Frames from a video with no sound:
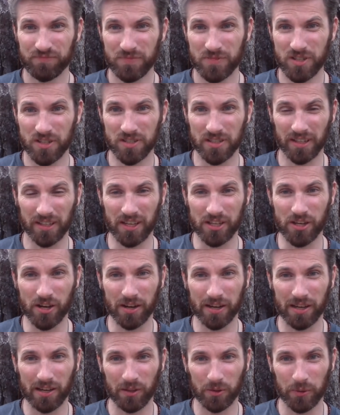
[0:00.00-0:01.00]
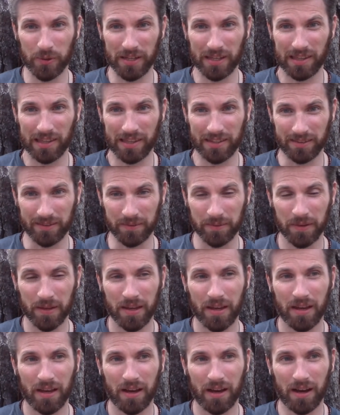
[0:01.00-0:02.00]
She's like a young Hillary Clinton.
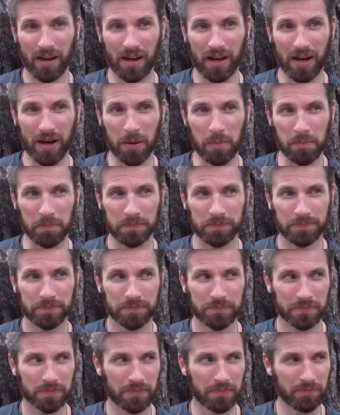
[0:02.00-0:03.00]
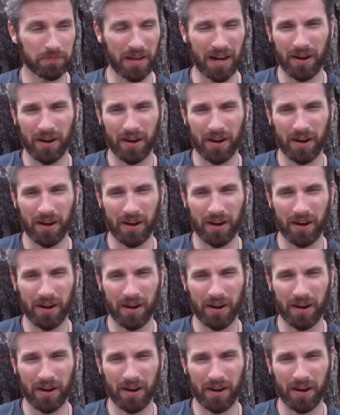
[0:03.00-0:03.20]
I